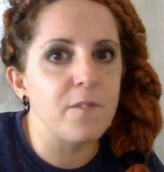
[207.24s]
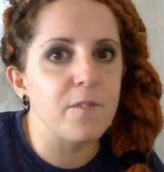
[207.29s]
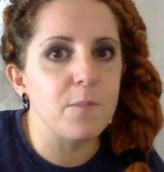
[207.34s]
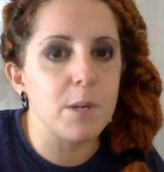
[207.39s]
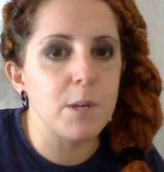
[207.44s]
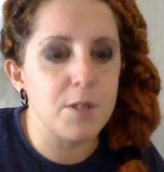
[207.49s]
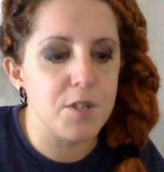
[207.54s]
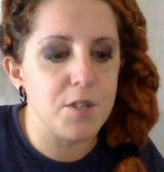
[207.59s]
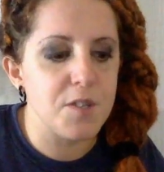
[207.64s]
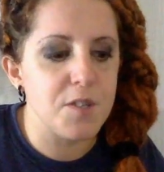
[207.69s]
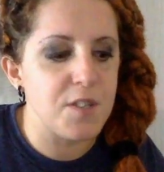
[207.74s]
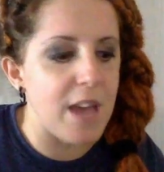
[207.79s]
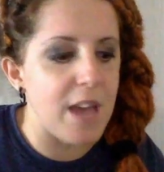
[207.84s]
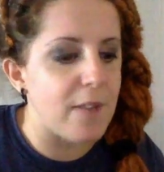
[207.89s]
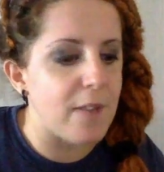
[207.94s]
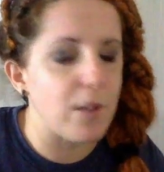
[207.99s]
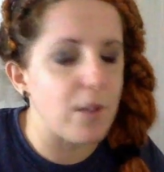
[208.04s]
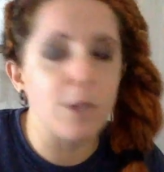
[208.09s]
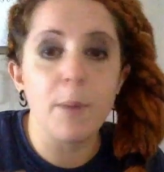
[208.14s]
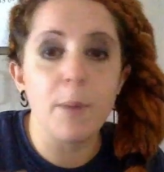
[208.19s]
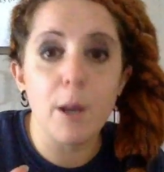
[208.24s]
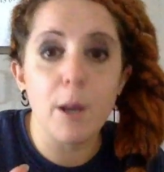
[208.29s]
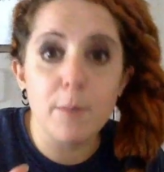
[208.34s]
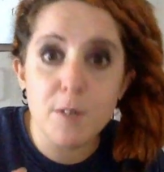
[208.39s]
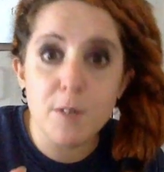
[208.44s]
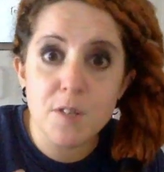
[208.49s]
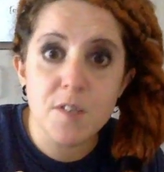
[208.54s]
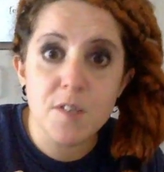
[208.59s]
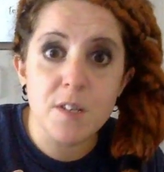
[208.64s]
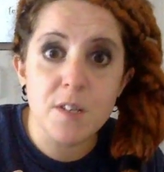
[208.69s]
bushes, you have all the berry
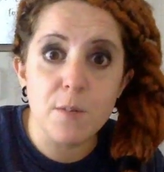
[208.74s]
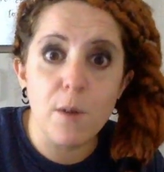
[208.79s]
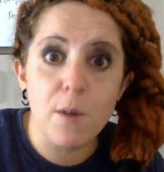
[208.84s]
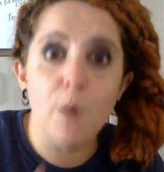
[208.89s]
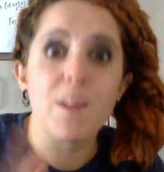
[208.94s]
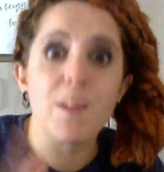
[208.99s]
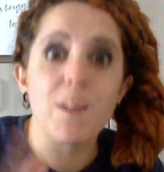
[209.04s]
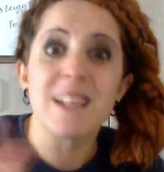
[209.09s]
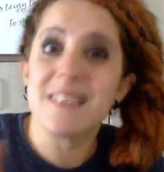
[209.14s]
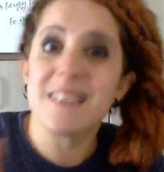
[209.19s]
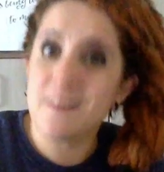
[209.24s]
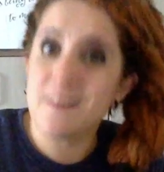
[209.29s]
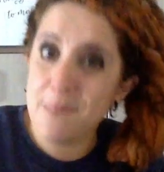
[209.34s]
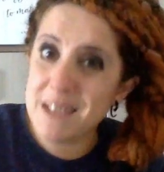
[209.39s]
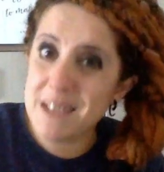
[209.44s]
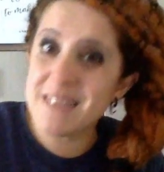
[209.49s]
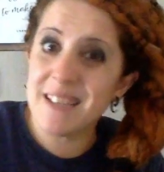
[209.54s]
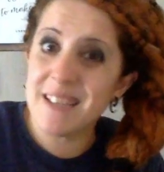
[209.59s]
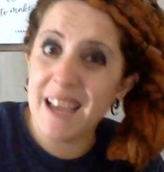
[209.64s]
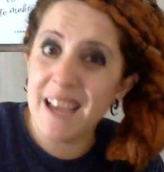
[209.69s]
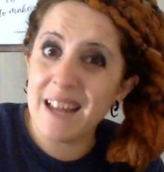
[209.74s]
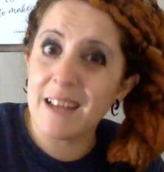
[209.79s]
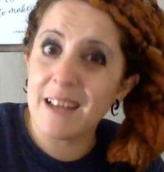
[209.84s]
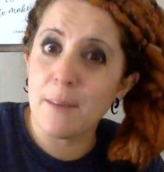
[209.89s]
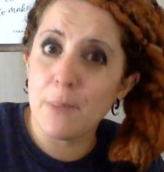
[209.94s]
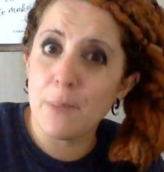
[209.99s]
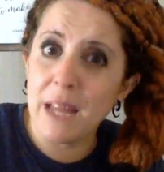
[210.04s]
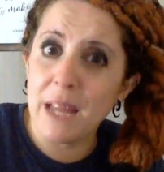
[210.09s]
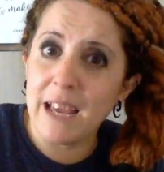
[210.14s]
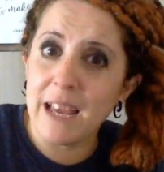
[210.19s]
bushes in a row. That's domesticating
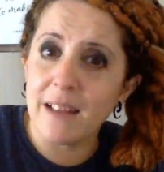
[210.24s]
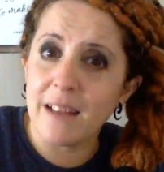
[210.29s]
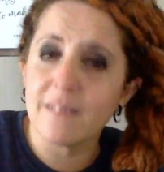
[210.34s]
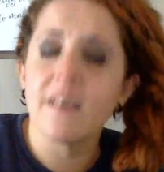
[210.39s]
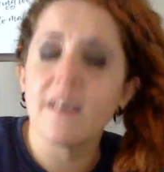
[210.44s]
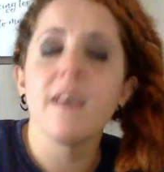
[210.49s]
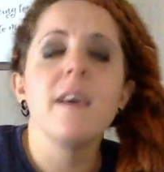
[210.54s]
a plant.